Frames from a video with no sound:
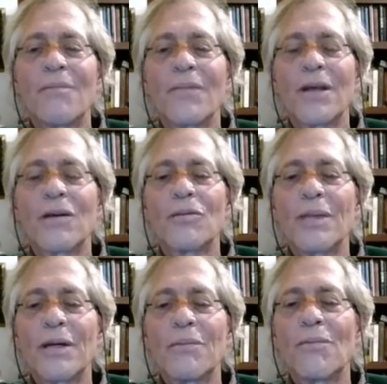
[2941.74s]
it'll
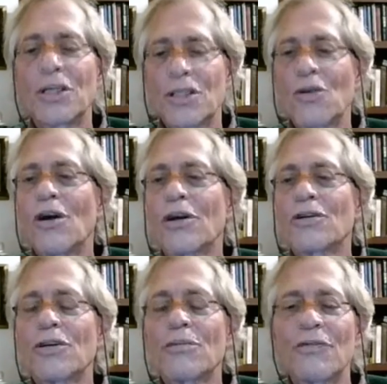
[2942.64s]
be much longer
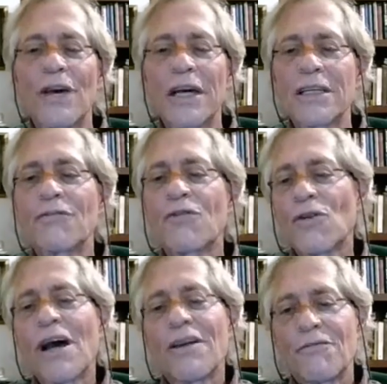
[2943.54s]
term effect and for
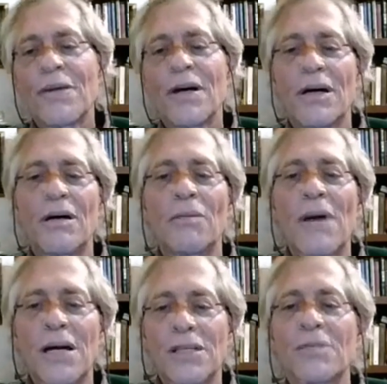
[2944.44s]
life,
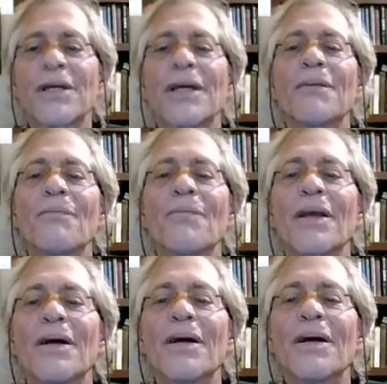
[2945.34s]
possibly.
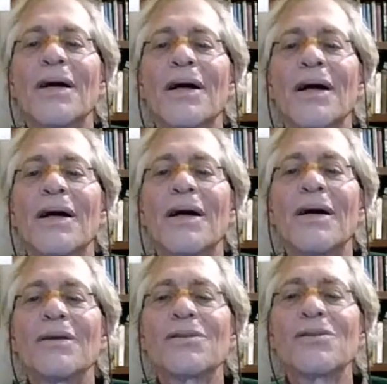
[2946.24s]

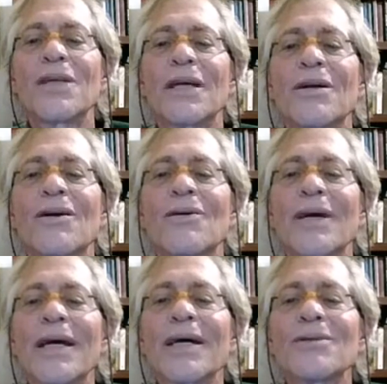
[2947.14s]
Sushin,
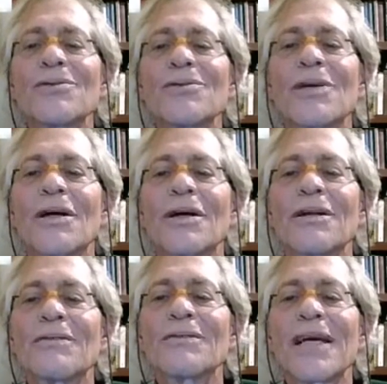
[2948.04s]
oh, Andrew's
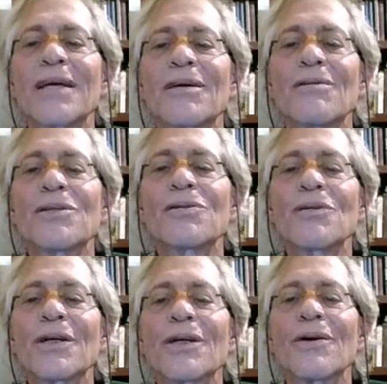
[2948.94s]
left ankle is
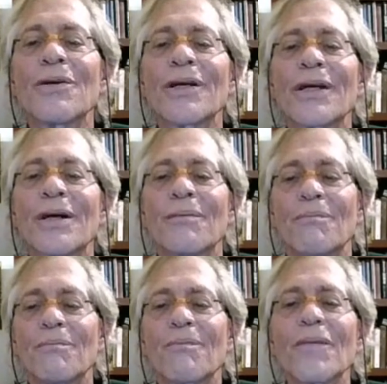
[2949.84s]
really hurting him.
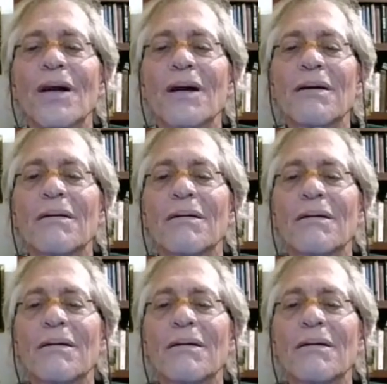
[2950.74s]
Oh,